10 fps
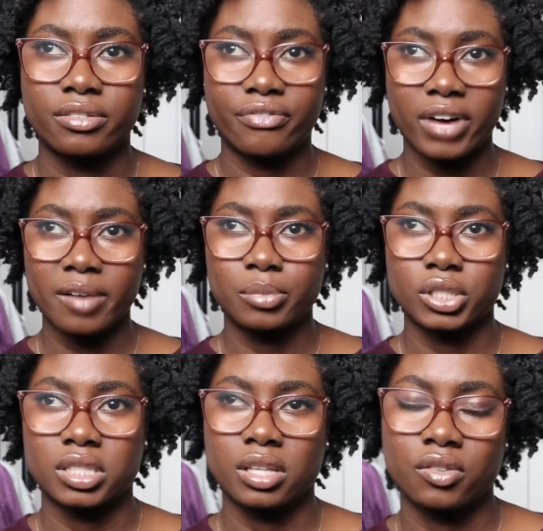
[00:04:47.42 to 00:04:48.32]
5
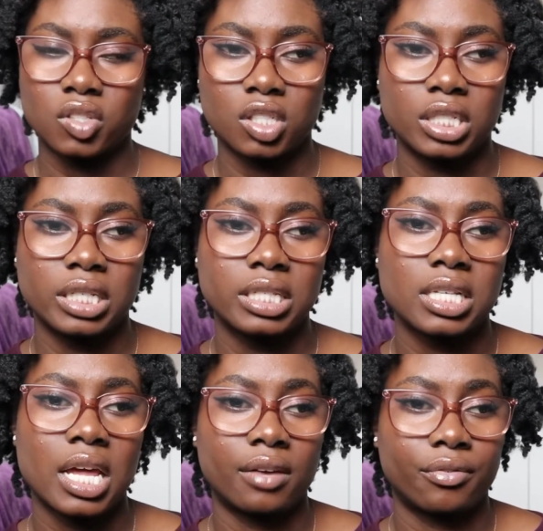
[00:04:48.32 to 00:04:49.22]
books in the series,
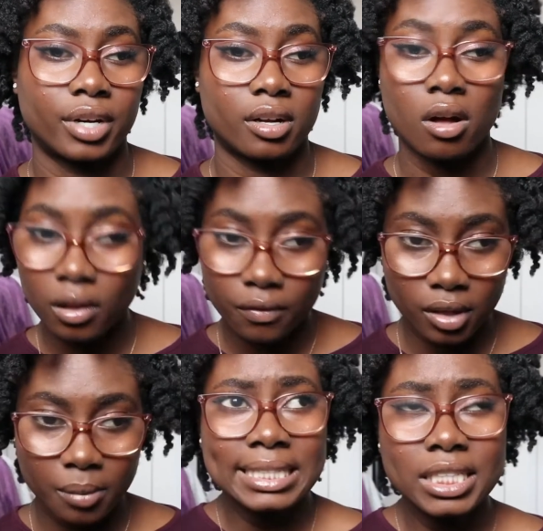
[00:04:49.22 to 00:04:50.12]
and I've read all of
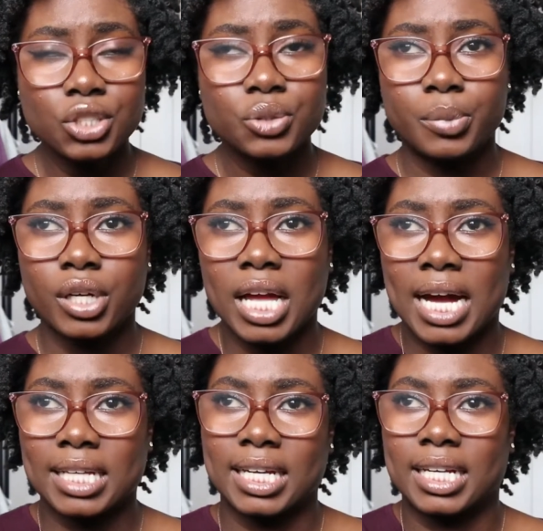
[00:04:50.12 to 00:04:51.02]
them. Each book
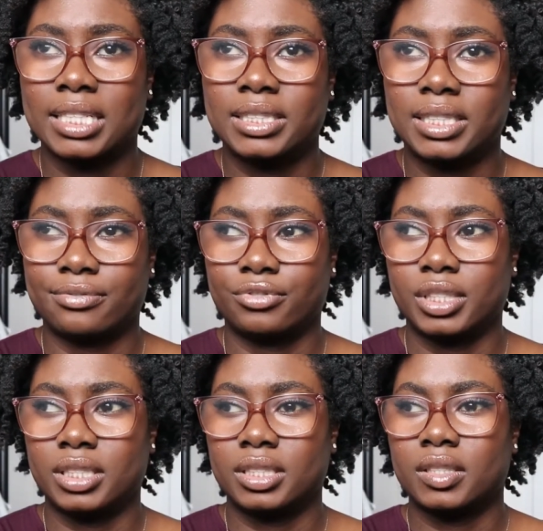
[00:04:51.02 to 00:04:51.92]
had like a
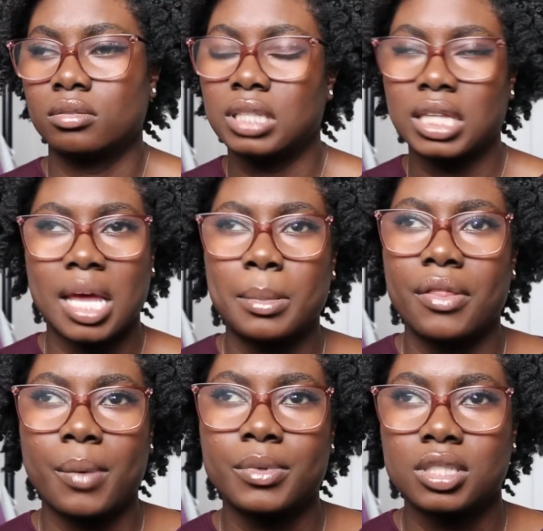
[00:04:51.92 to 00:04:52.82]
different dilemma
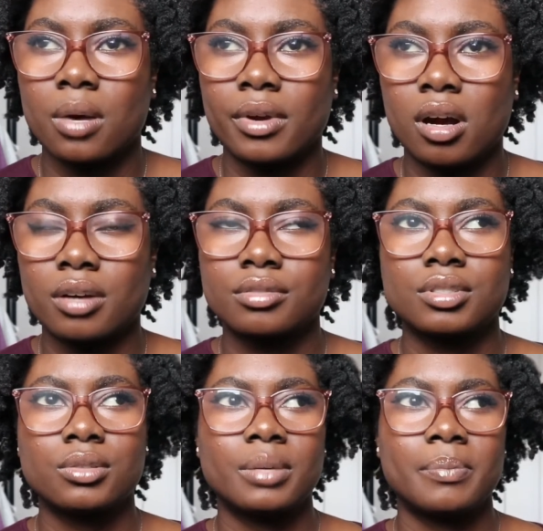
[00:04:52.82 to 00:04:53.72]
that was going on,
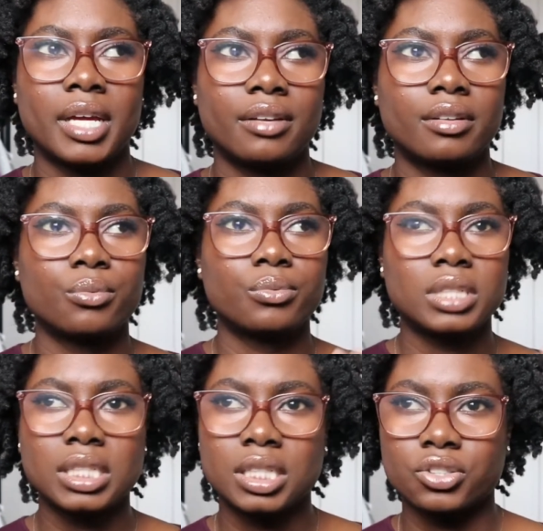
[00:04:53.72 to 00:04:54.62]
so it made it
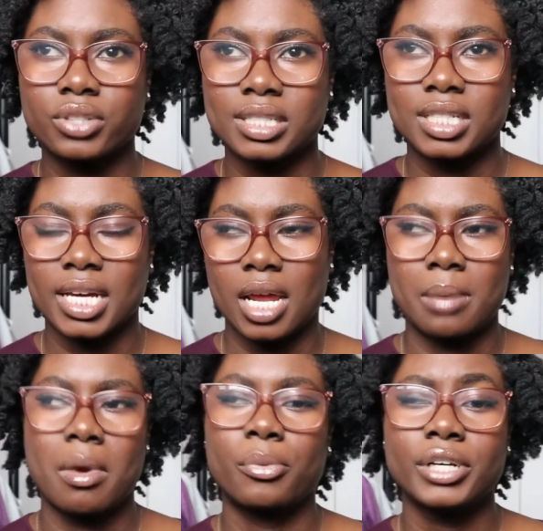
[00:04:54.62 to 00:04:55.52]
really interesting. And I
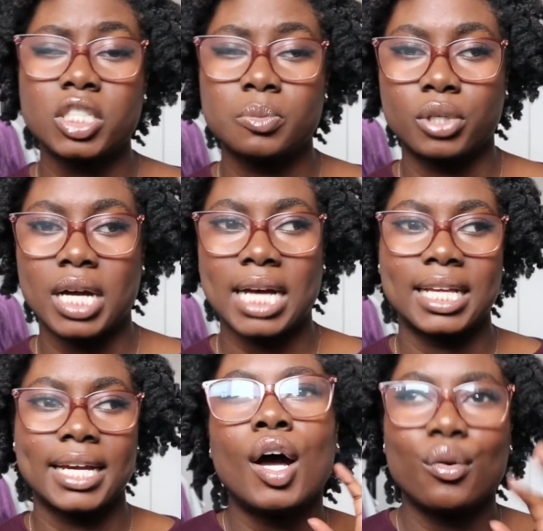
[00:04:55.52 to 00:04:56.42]
remember each book had
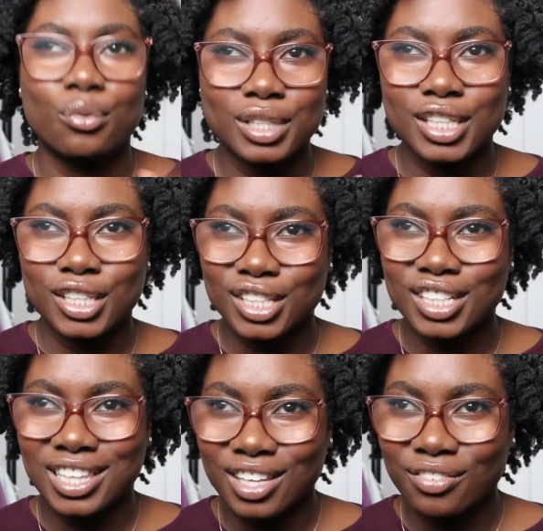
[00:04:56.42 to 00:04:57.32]
like a really good
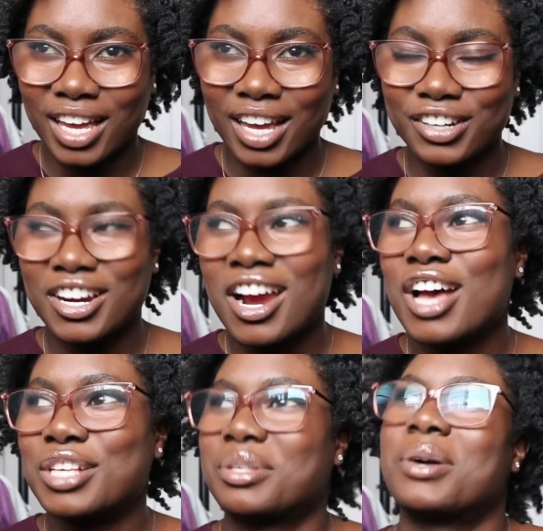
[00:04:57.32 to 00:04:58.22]
cliffhanger,
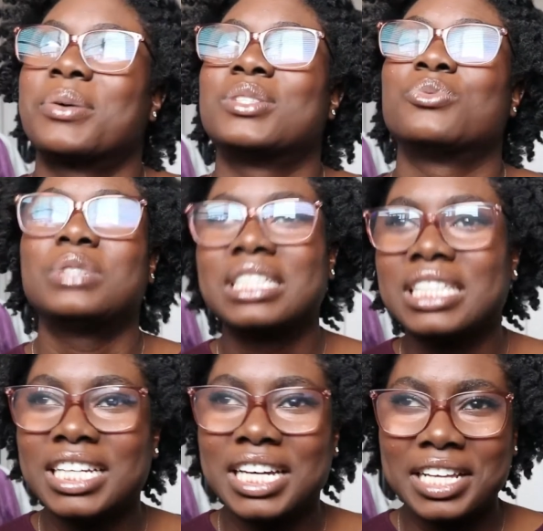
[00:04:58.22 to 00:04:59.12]
so it was
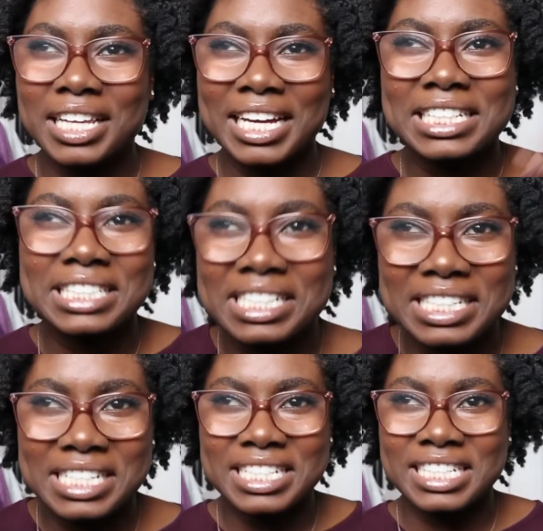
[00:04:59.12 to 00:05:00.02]
really like
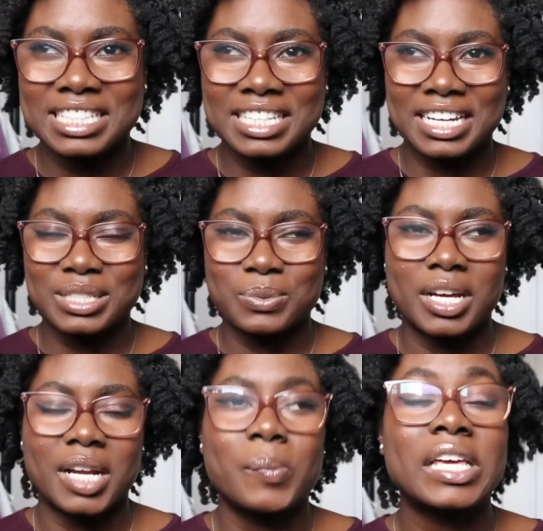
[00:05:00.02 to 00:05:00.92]
addicting to get to the next
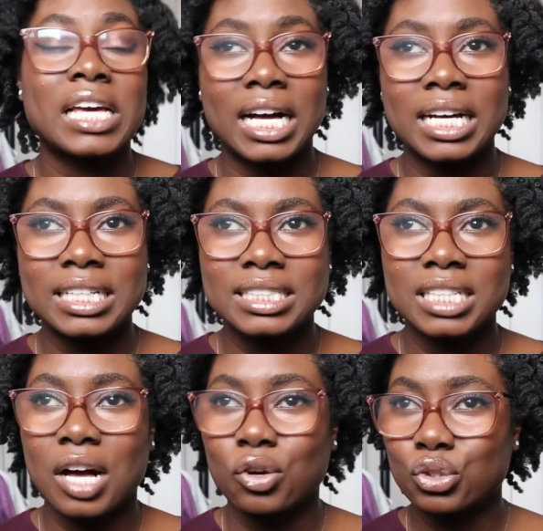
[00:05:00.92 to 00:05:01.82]
one. And because
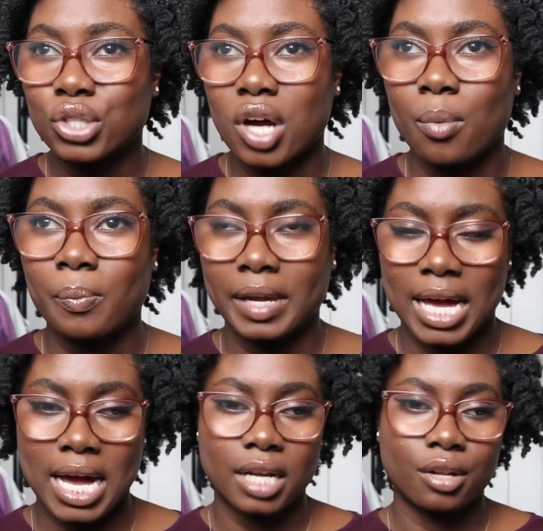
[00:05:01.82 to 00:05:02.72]
also, I may
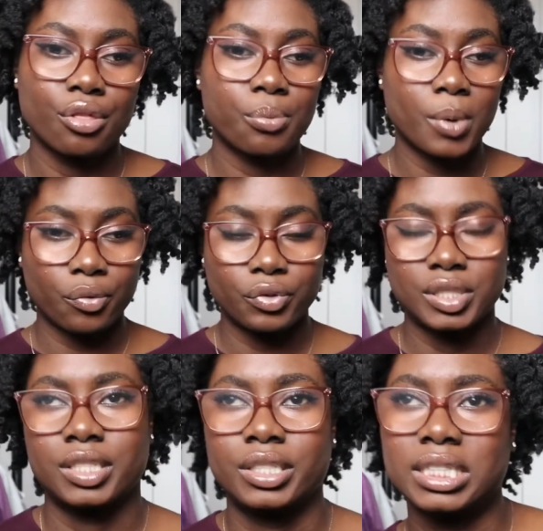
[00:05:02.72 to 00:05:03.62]
add, throughout the
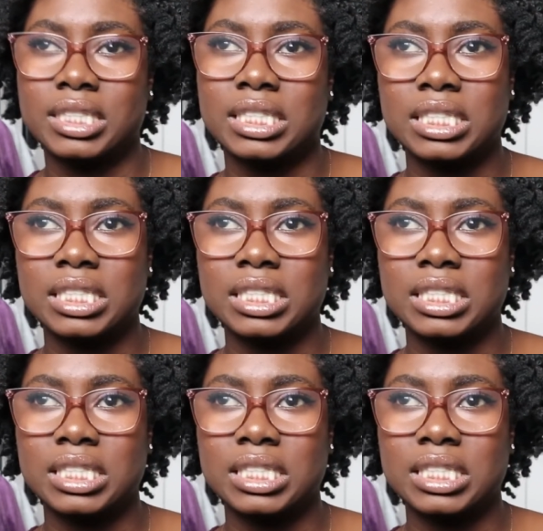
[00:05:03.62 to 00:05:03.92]
series he